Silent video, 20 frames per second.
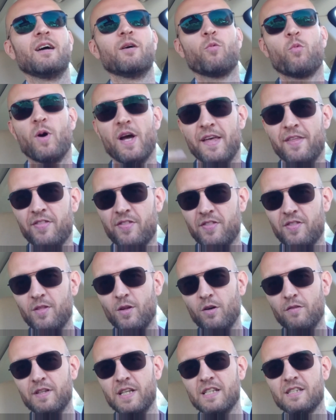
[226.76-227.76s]
with
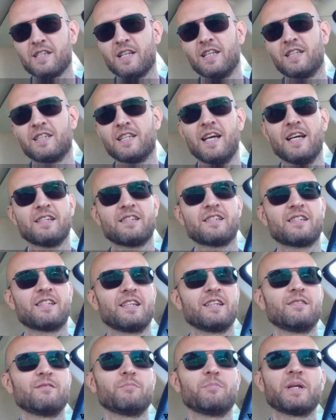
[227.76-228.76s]
obviously
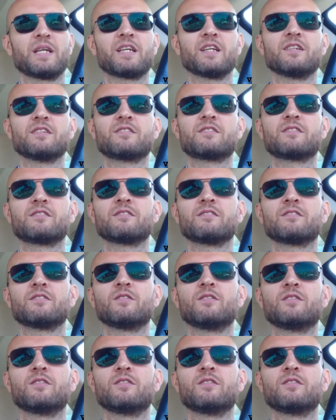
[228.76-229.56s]
testing, because